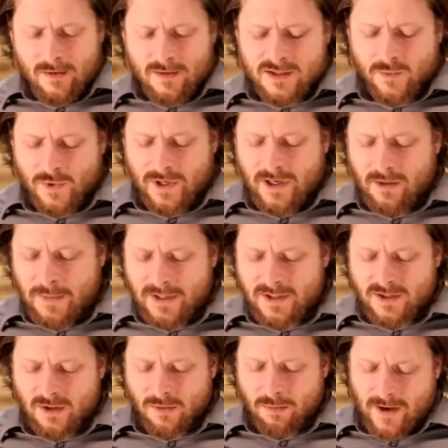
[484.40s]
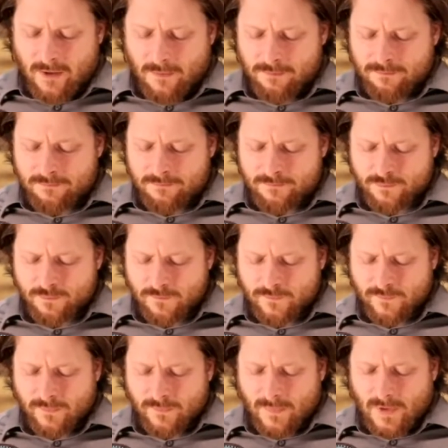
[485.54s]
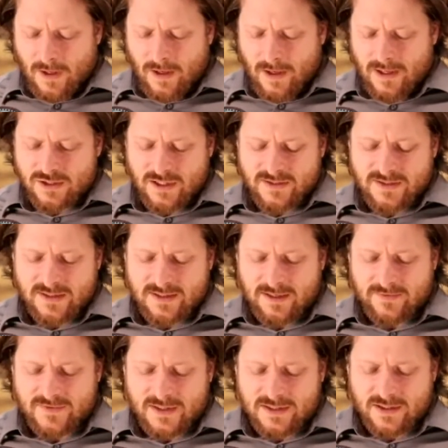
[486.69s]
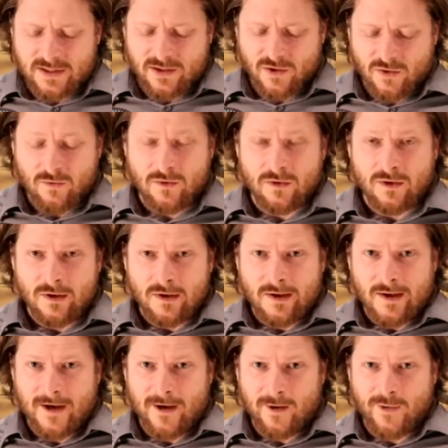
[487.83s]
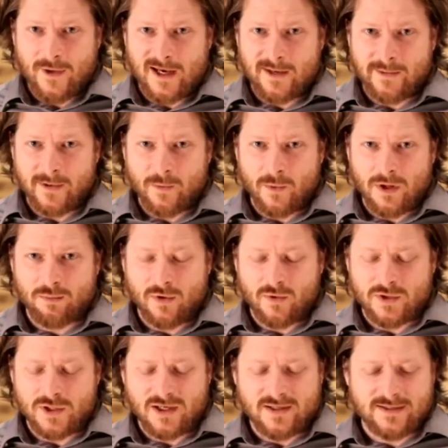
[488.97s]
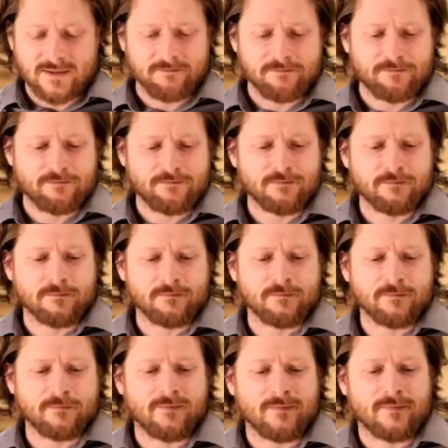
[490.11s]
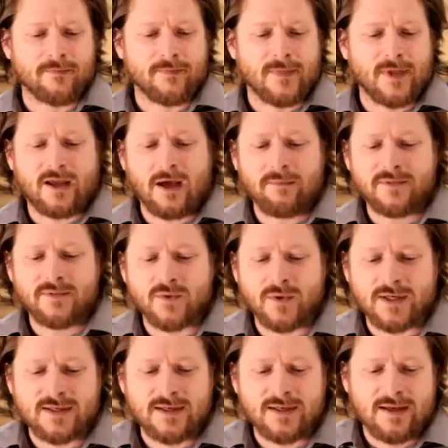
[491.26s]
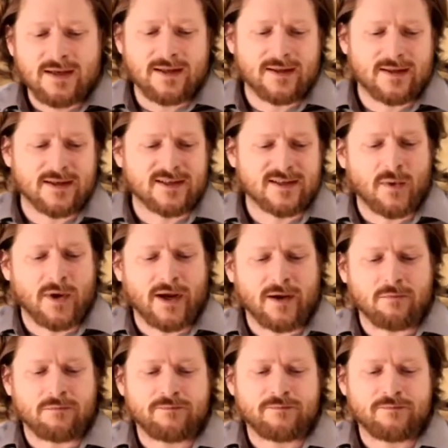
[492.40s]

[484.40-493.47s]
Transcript: So we're in a mental battle. And Jesus gives us to know how the enemy will approach us. He comes to us in this way.